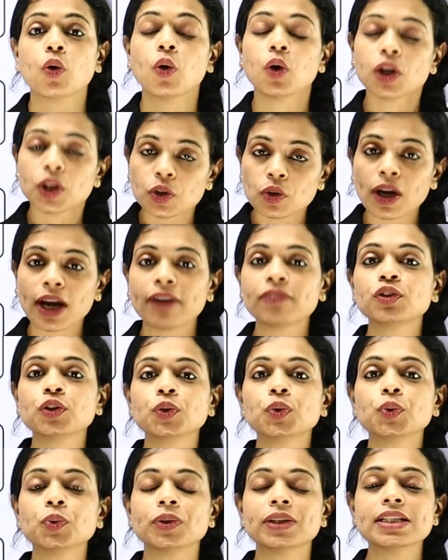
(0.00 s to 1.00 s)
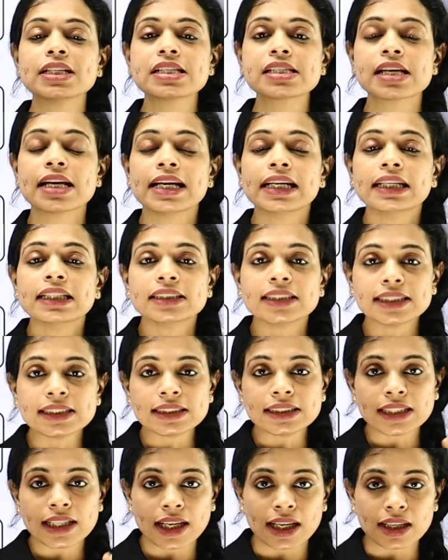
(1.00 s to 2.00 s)
All you have to do is
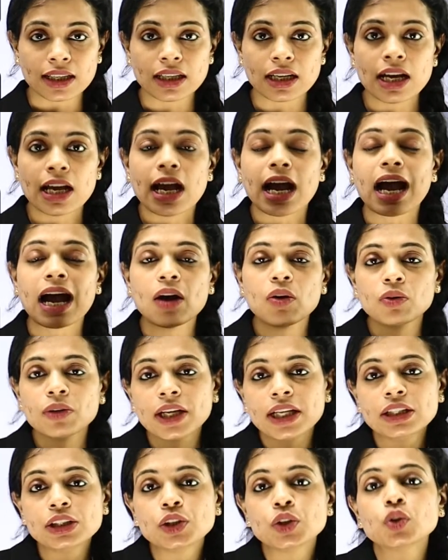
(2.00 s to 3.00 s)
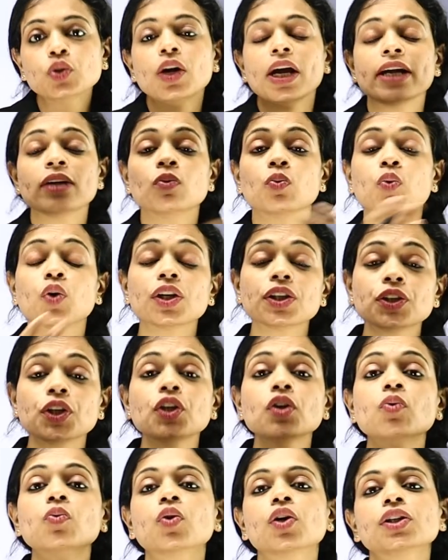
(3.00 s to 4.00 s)
just think, how can you and what do
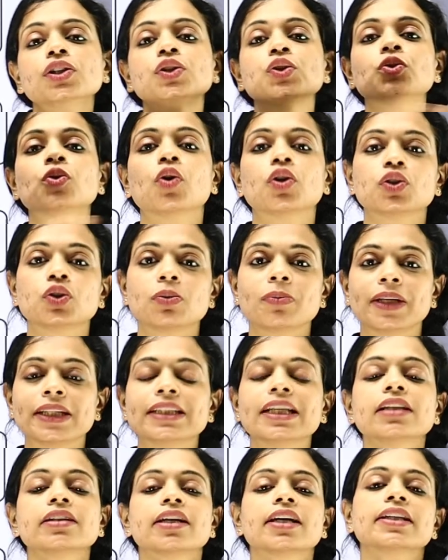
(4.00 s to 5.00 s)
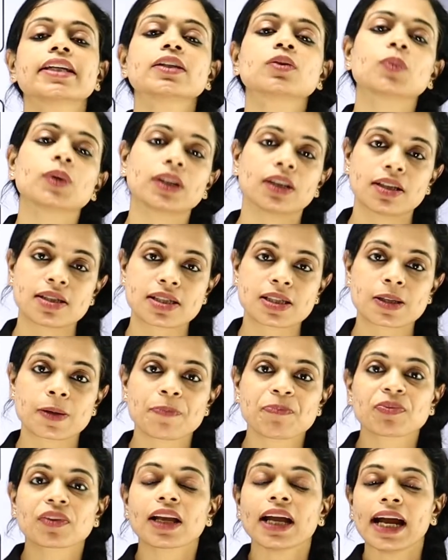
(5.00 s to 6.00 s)
you want to automate? Then connect with us,
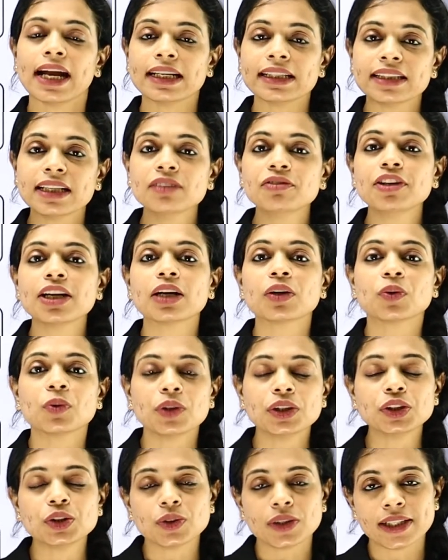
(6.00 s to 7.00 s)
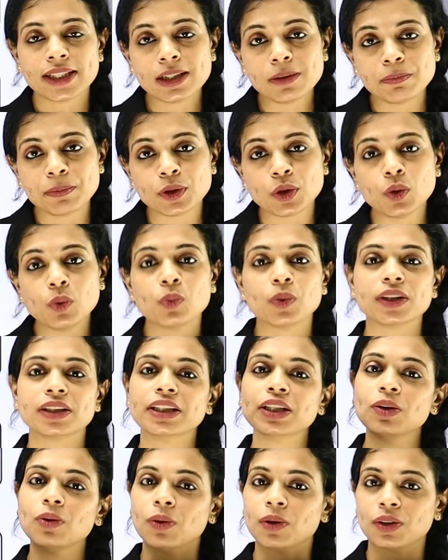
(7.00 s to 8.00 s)
and then we are going to help you with
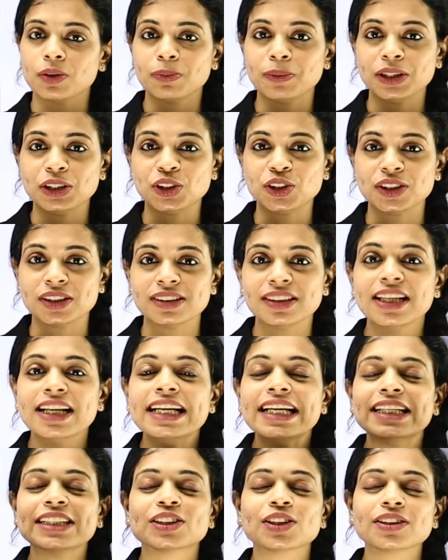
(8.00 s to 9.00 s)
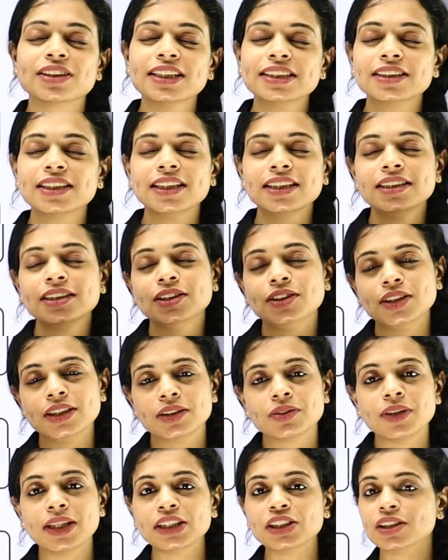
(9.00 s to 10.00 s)
the automation. So this
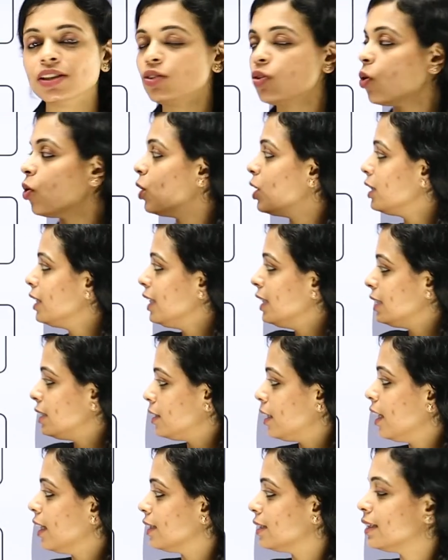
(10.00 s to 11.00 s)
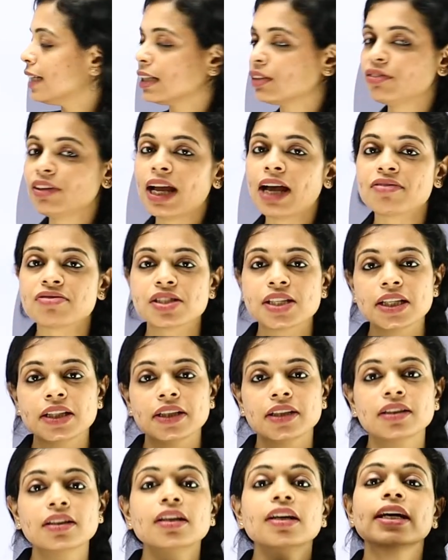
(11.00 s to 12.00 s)
integration, all these things that we have seen
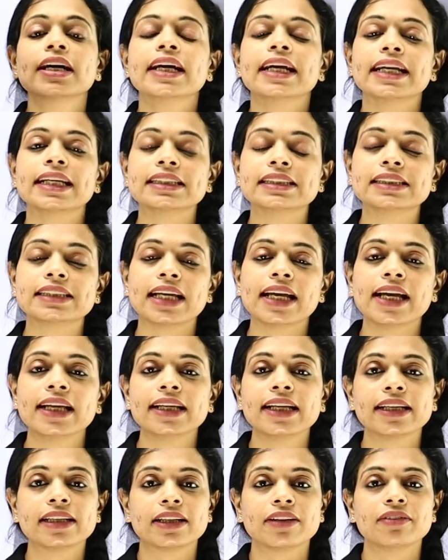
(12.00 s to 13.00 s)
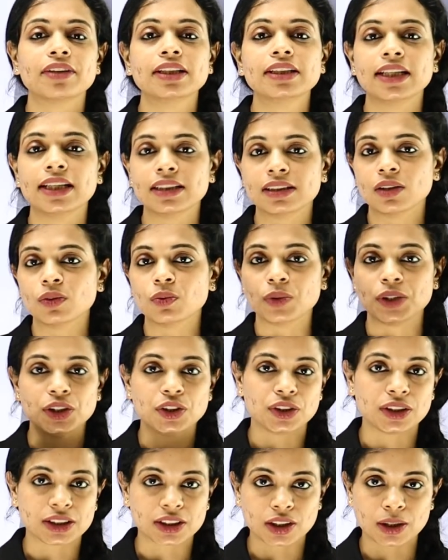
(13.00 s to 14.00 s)
here is there given in the
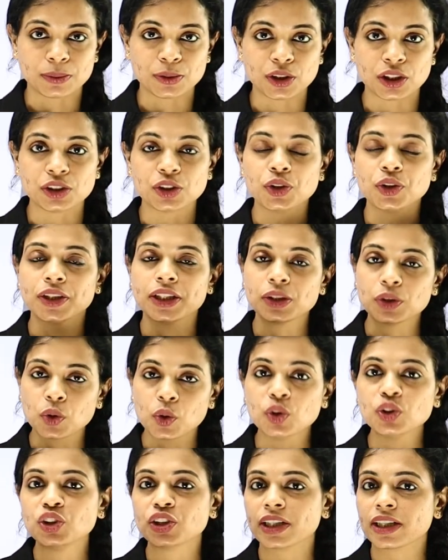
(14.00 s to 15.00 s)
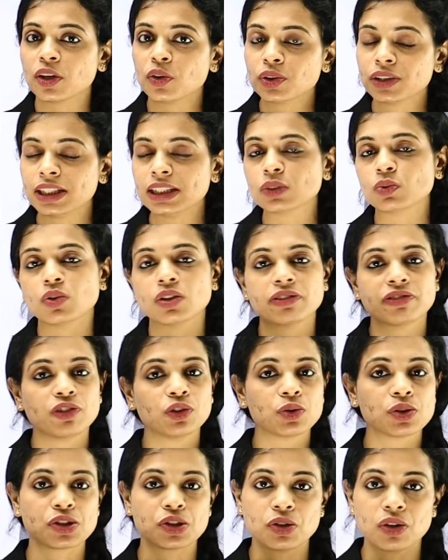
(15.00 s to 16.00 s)
video description. So you can go check out these
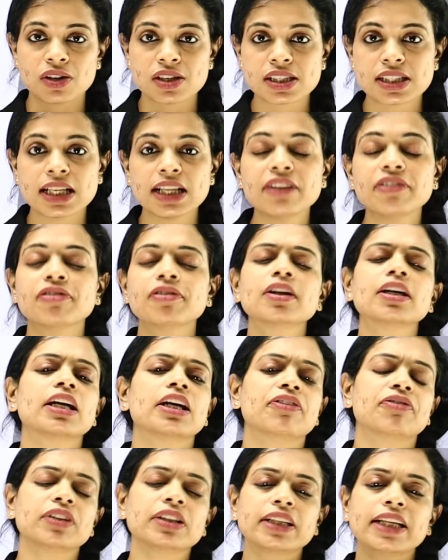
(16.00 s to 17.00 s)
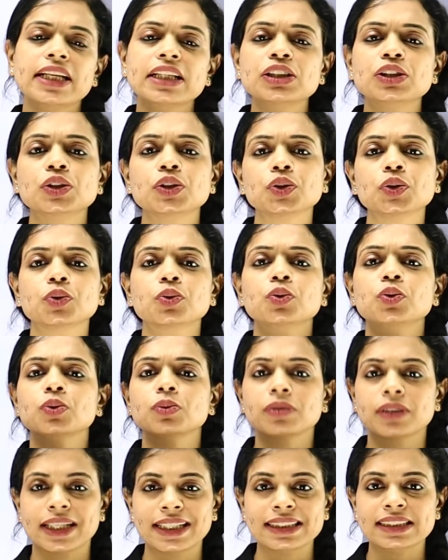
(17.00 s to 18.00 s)
workflows yourself. If in case
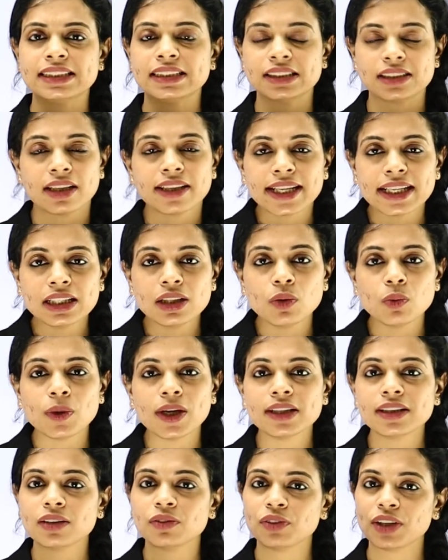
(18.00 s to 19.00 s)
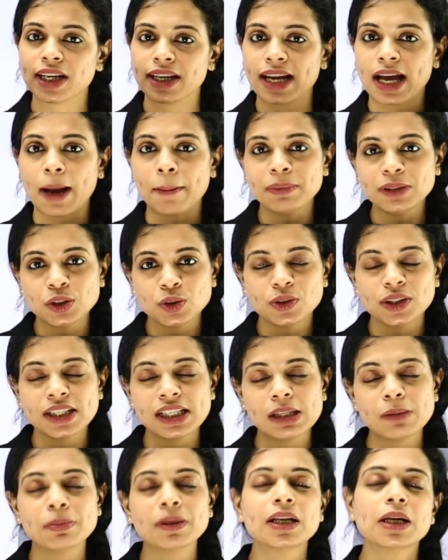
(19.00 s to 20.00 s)
you get stuck anywhere, then we are happy to
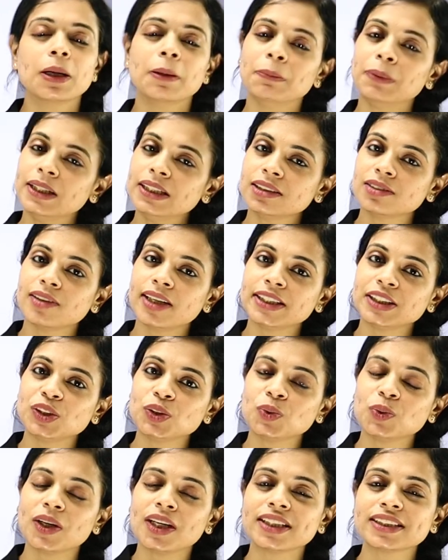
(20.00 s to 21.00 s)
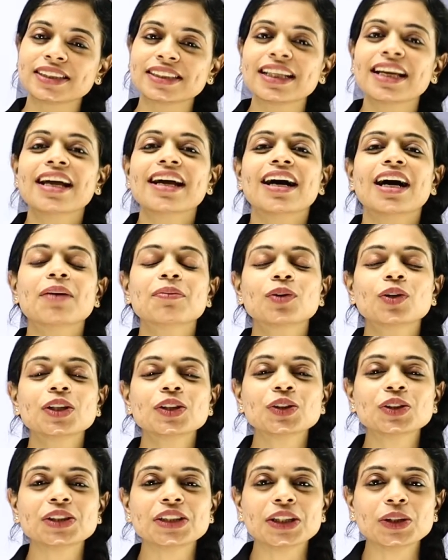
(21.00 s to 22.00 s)
help. Please write to us. I'm
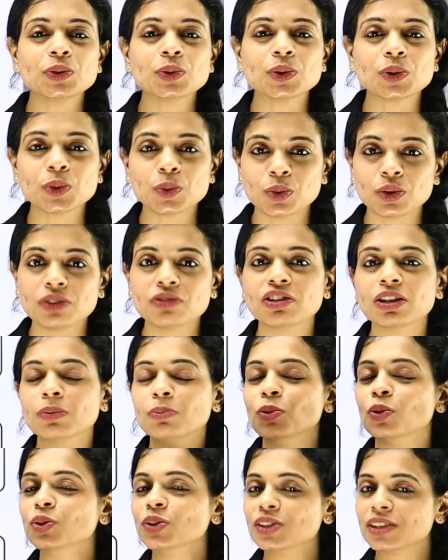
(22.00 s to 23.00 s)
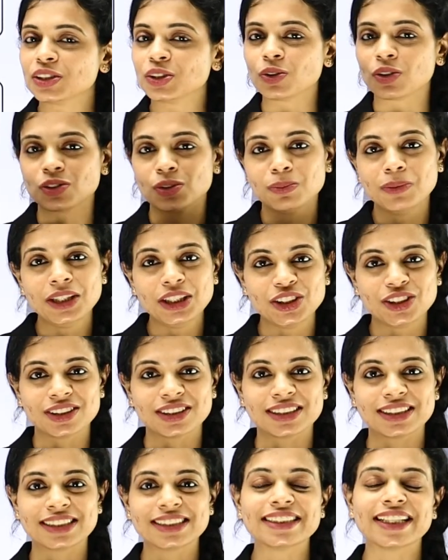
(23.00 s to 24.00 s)
going to see you soon with more such
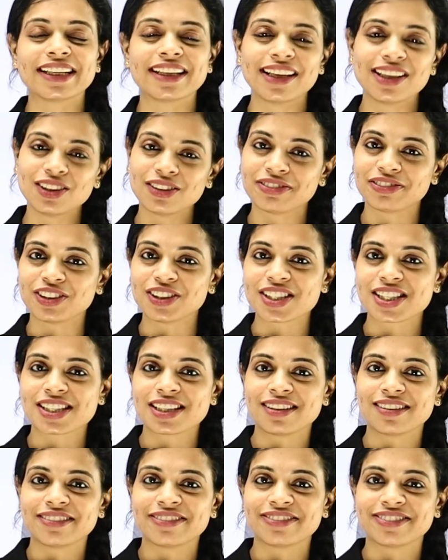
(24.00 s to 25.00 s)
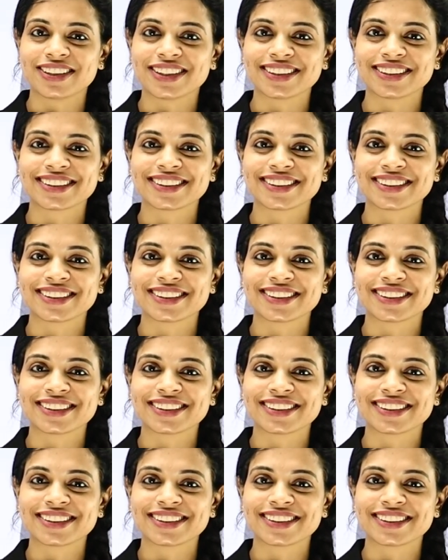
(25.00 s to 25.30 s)
automations. Take care of yourself.